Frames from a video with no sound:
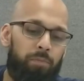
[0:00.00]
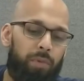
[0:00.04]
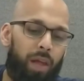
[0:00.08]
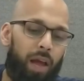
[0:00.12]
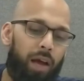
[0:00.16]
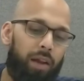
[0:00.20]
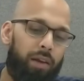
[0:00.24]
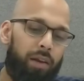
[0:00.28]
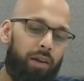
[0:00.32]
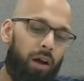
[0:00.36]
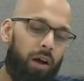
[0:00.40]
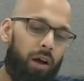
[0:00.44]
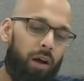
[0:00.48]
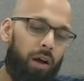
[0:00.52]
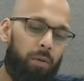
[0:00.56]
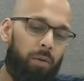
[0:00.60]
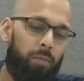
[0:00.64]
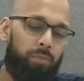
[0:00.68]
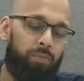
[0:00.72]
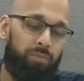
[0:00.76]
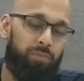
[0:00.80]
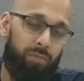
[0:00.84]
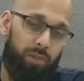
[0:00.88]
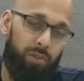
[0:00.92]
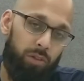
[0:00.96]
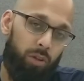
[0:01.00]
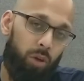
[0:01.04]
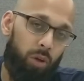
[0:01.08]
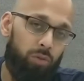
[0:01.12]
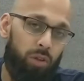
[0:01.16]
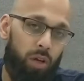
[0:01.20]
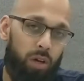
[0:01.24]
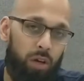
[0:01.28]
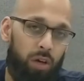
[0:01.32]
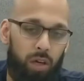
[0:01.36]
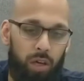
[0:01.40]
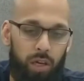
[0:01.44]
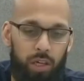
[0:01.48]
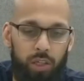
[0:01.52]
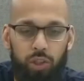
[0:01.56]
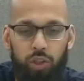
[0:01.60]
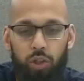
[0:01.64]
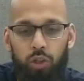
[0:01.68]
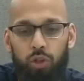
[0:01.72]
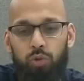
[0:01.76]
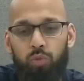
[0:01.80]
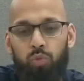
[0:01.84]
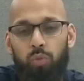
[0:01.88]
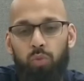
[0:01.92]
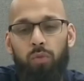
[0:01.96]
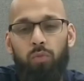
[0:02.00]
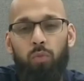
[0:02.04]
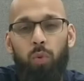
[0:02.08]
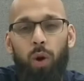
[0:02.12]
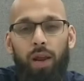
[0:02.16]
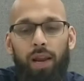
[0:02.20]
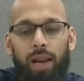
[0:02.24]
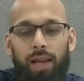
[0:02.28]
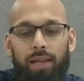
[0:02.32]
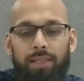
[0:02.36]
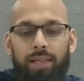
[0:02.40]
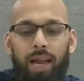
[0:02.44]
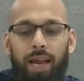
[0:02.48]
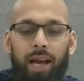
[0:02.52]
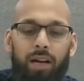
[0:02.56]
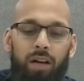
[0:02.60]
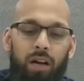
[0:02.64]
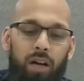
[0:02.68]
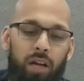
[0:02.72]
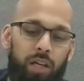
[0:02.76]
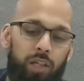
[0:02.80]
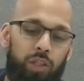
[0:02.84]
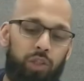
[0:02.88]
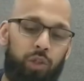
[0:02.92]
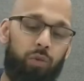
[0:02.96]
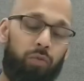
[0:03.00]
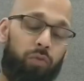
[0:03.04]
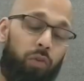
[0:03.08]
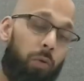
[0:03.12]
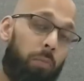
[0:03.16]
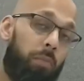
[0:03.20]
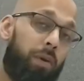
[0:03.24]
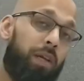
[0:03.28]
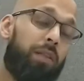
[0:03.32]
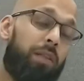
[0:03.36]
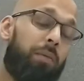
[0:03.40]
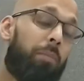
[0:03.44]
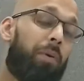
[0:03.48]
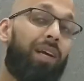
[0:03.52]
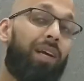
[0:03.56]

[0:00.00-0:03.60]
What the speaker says: And those are her issues. With Weili Zhang, her issue for me, the